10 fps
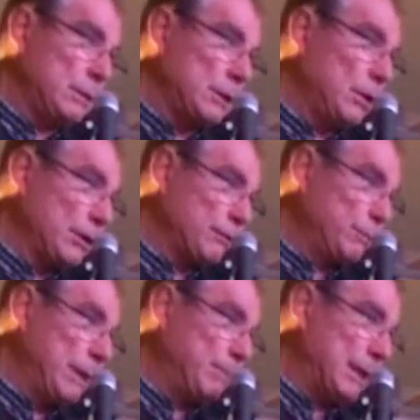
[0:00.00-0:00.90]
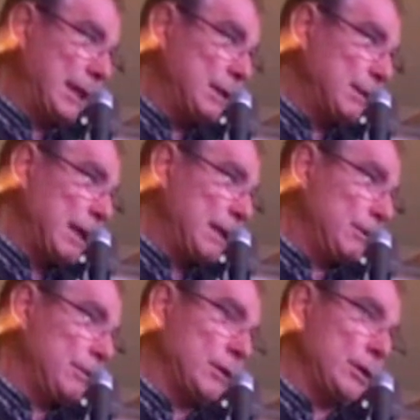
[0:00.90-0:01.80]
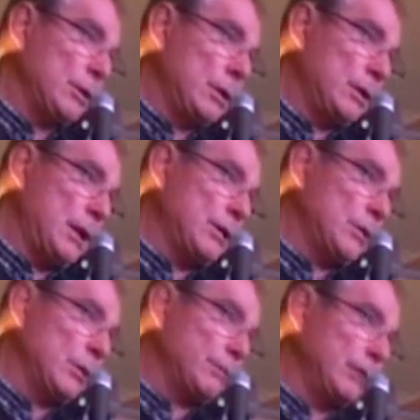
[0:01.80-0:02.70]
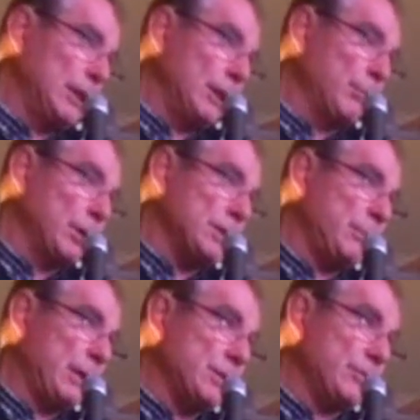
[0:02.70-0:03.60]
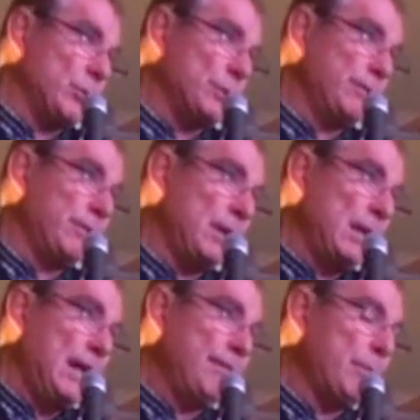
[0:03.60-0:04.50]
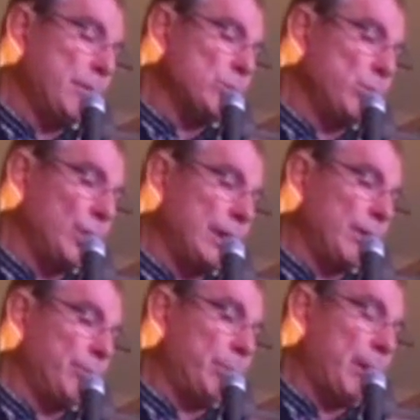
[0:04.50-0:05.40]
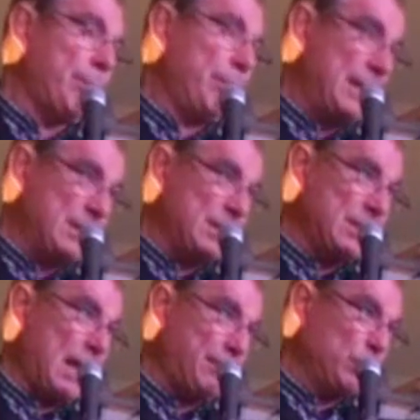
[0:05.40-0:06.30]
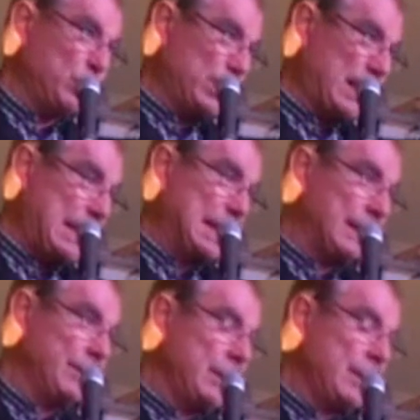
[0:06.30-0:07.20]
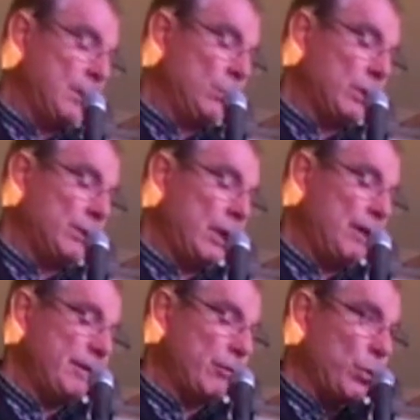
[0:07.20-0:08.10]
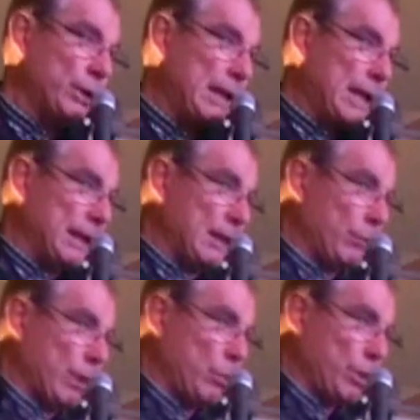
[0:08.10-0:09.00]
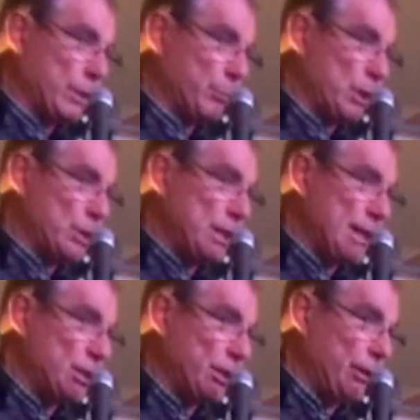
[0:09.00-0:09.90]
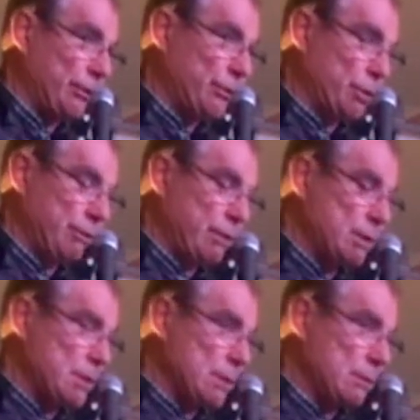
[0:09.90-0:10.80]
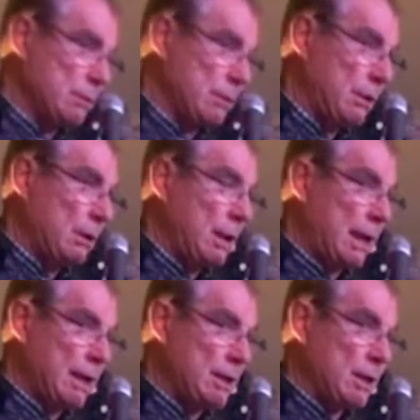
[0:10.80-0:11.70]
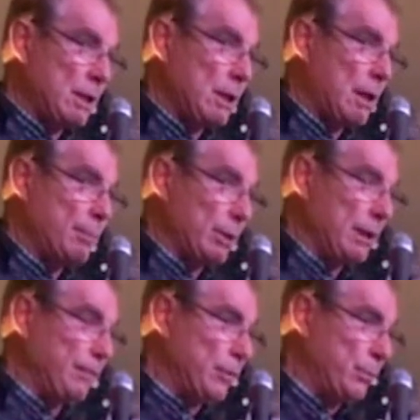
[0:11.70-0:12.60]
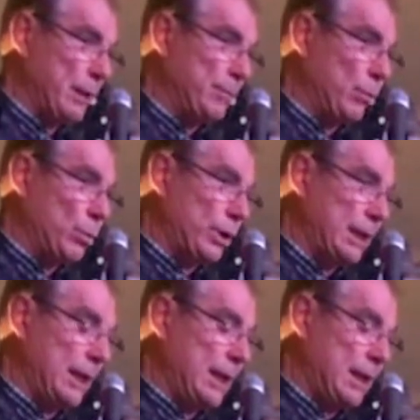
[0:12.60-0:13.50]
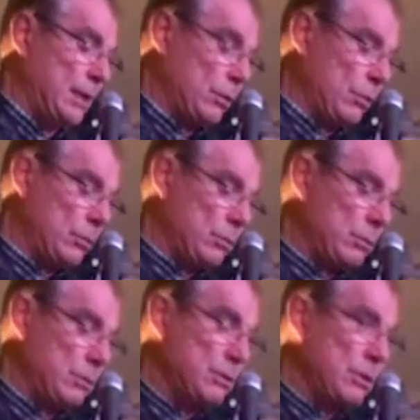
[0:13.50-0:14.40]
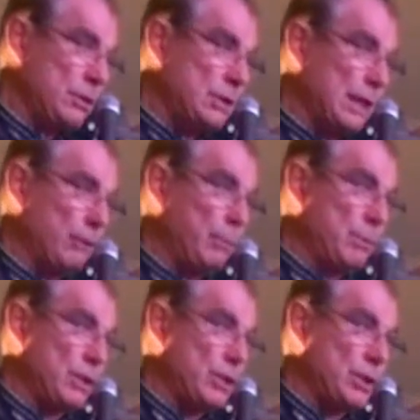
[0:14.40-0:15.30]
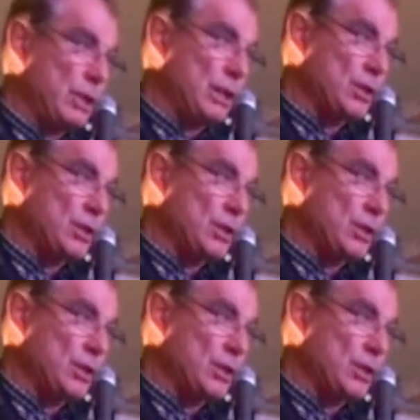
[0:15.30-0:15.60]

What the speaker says: a lot of people and a lot of neoliberalism, because of course if everybody's working by pieces, they have to work harder. Well, I've never worked harder than when I worked in the British National Health Service, And I believe the people working in salaried positions in